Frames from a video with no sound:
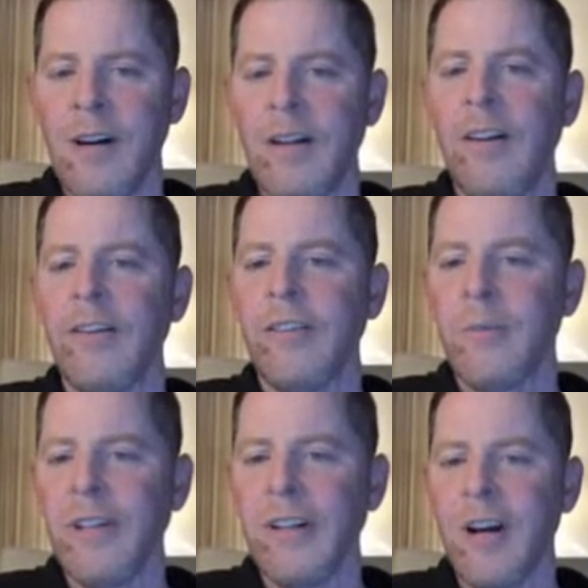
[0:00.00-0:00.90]
I like
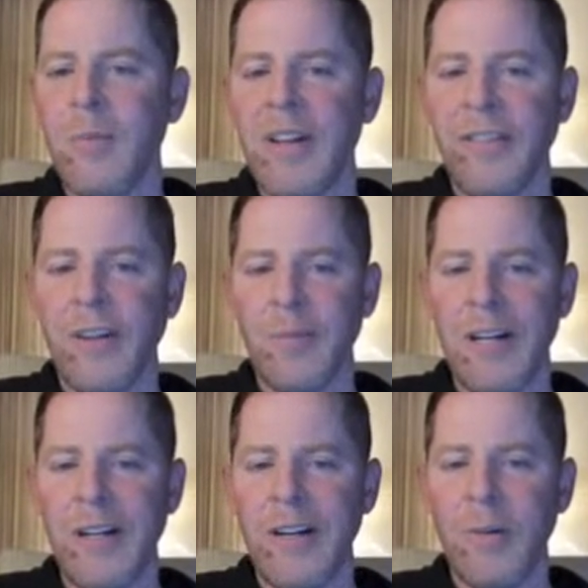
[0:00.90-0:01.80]
some of the comments
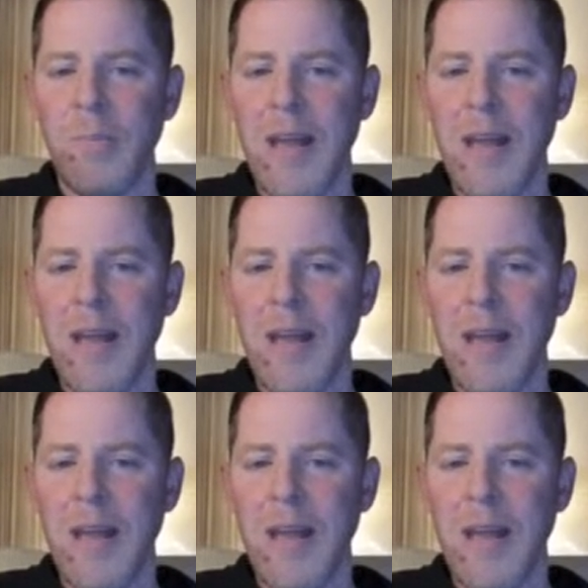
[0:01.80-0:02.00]
coming in here.